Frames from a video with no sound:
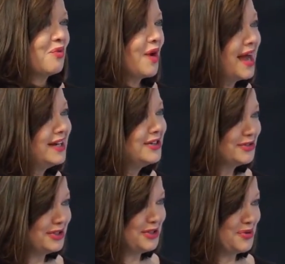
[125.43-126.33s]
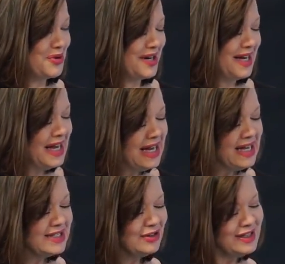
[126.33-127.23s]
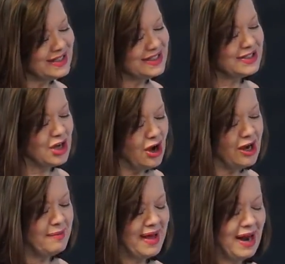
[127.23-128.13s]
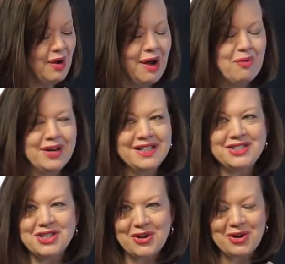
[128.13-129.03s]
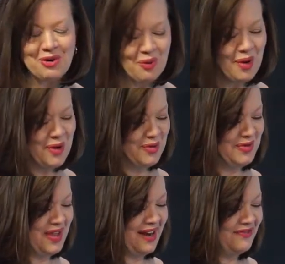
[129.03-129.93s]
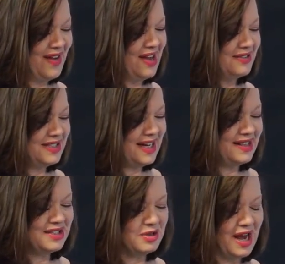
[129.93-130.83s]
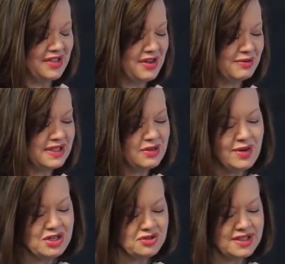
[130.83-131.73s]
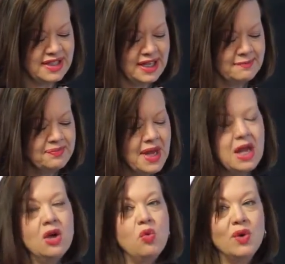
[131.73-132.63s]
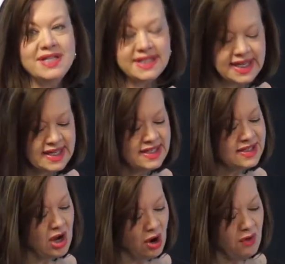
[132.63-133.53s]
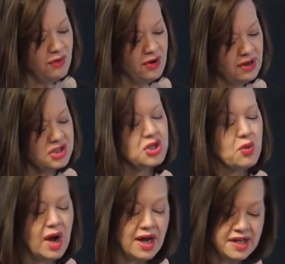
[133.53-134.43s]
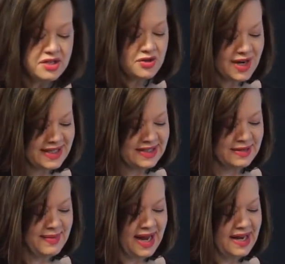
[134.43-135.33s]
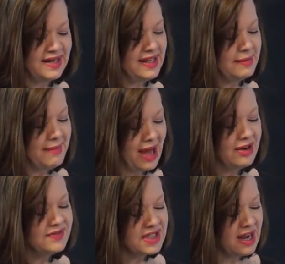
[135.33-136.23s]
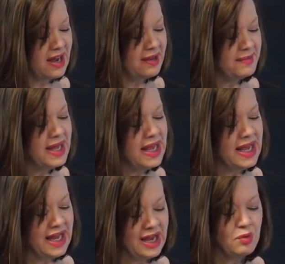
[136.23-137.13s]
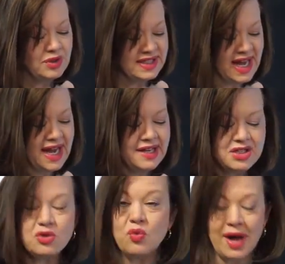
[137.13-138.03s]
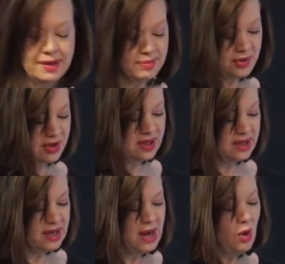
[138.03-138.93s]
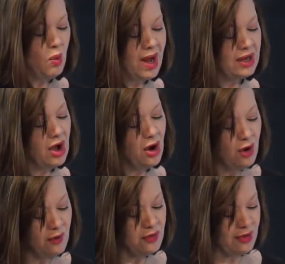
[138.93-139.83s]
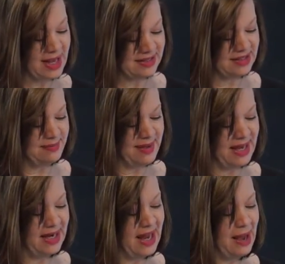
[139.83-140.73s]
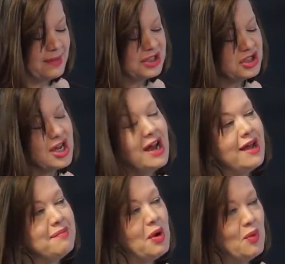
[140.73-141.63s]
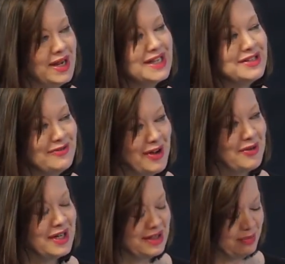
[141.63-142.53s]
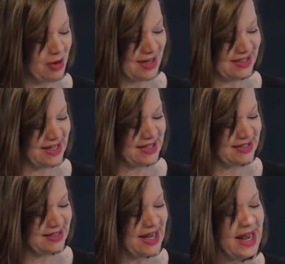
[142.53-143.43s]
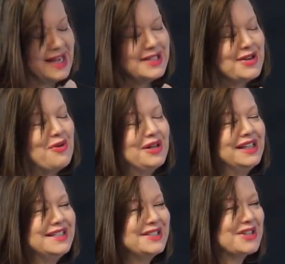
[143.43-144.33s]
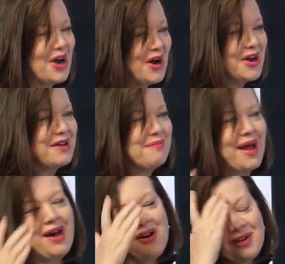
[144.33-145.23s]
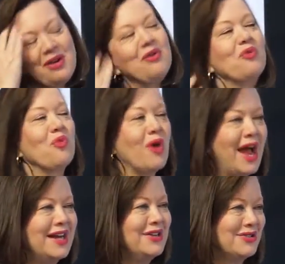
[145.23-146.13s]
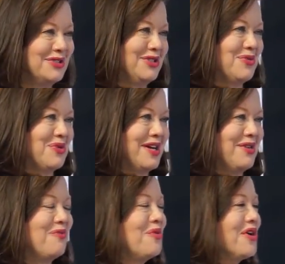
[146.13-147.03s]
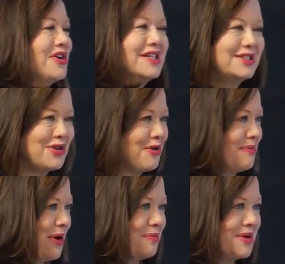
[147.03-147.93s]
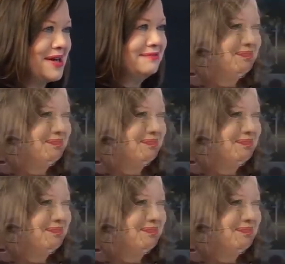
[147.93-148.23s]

writing your story? So let's talk about, I want to share a quote that I found today that I thought was so interesting. We tend to underestimate the amount of time it will take to write a book, while overestimating how much time we can devote in the process. So let's talk about writing your story. Where do you start, Barbara?